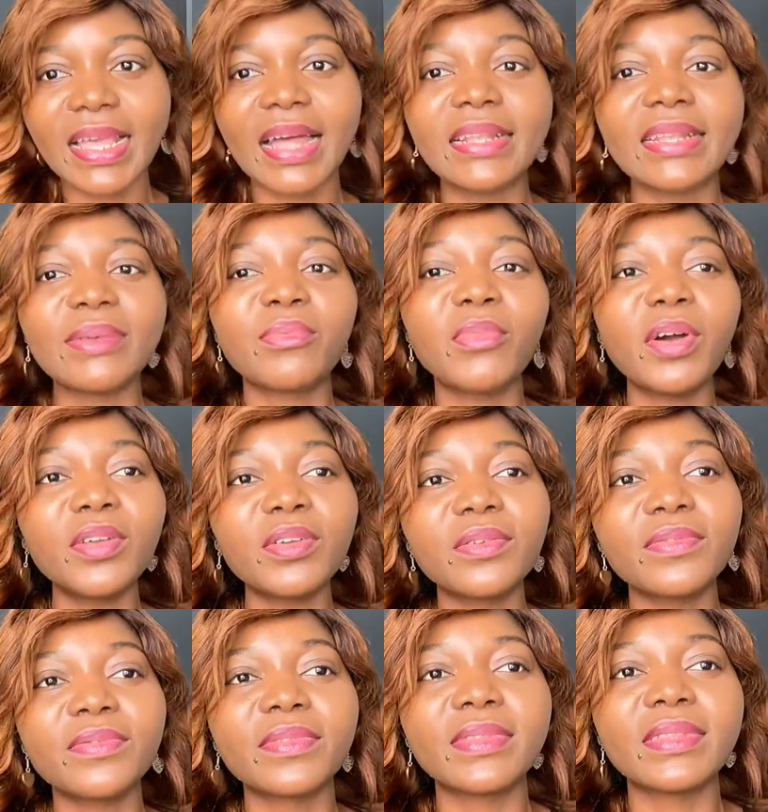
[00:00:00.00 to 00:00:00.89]
And one
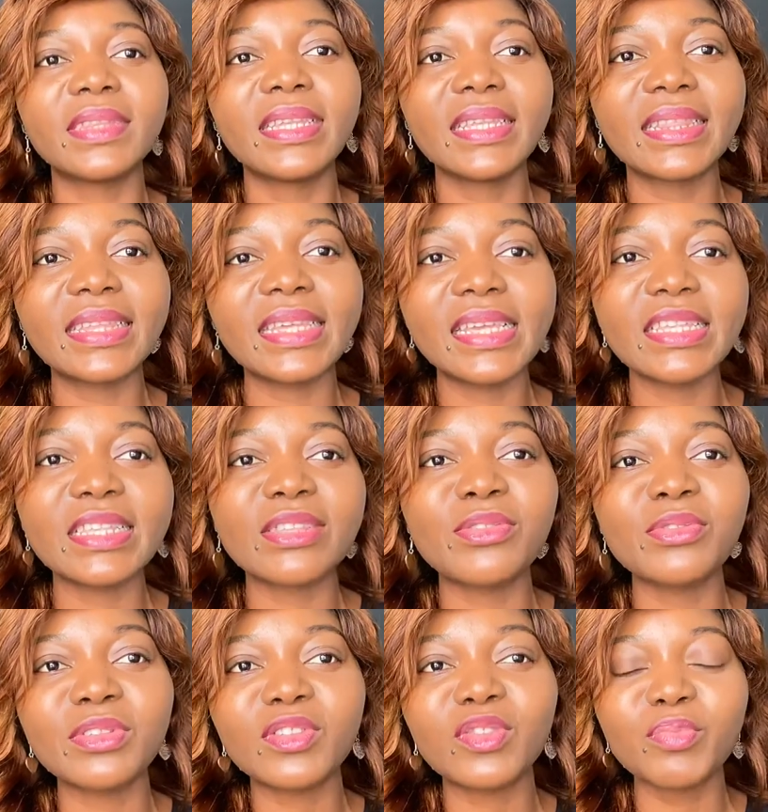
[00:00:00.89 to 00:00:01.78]
of the things
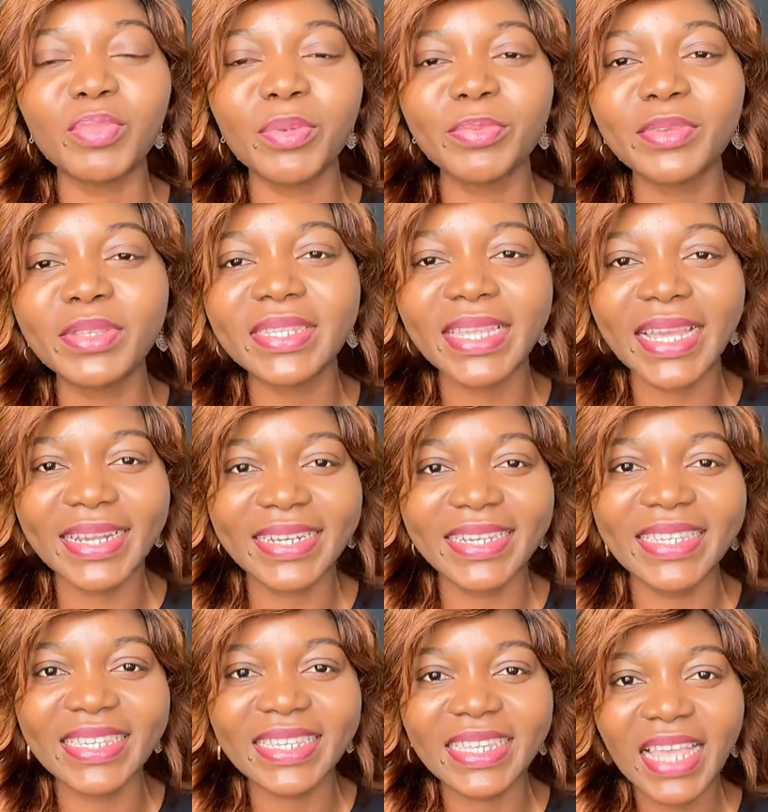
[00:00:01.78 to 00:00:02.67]
those two people said
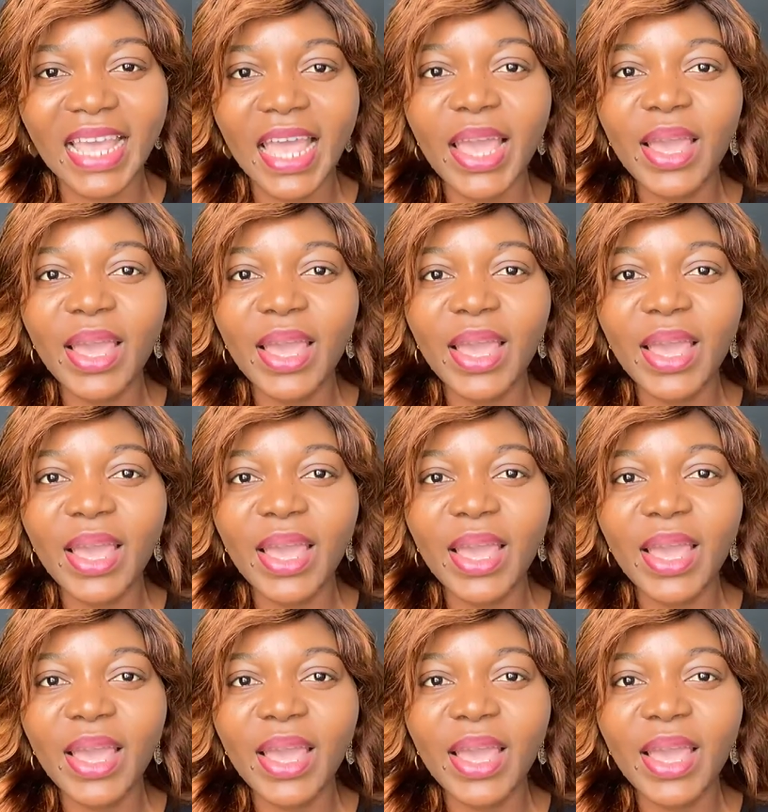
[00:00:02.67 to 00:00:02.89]
is,